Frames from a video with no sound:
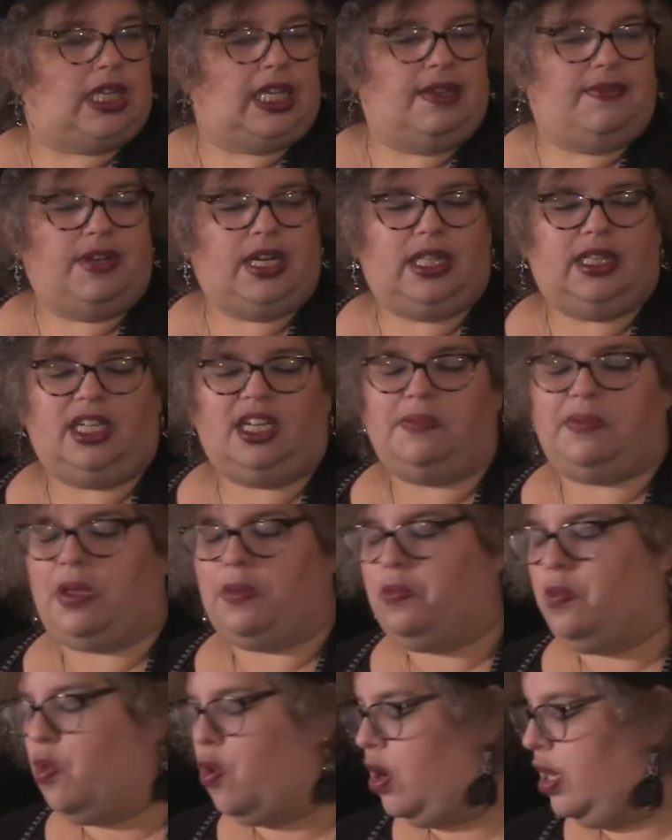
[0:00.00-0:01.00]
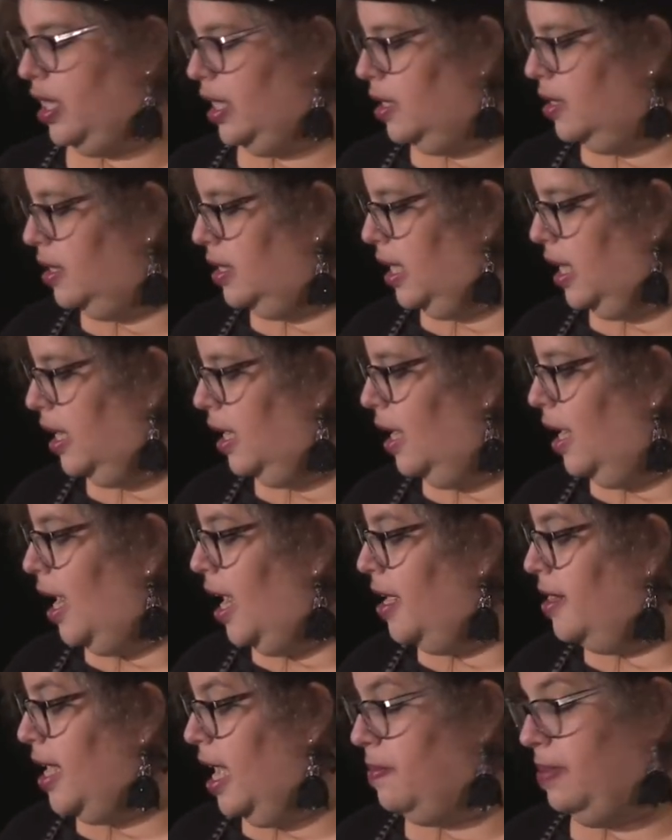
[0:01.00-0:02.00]
even a little bit more guilty
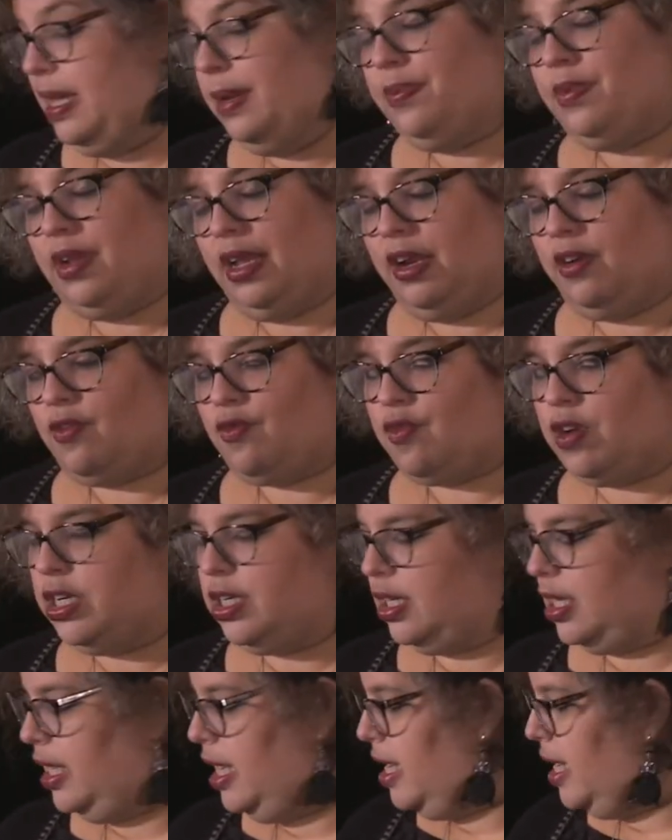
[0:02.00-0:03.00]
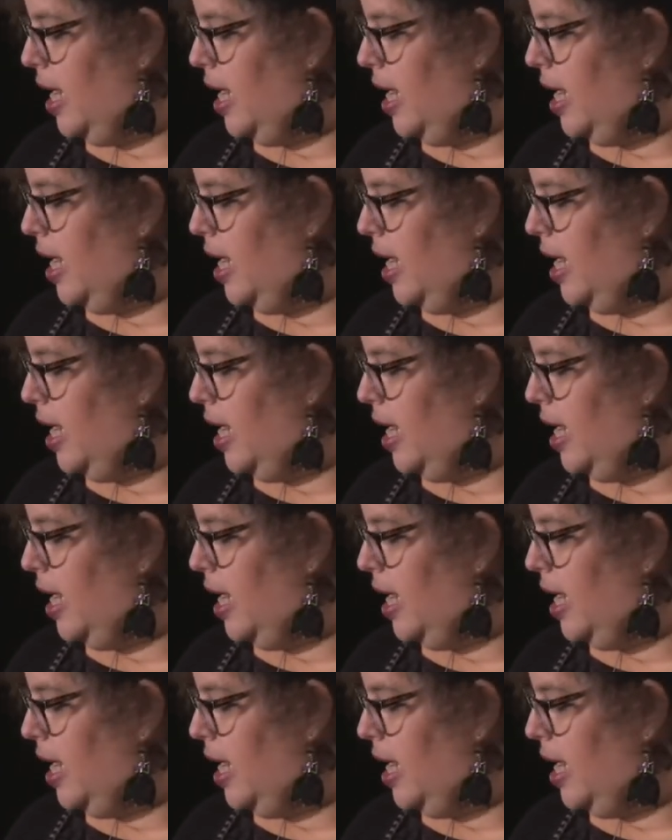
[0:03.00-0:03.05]
than people had originally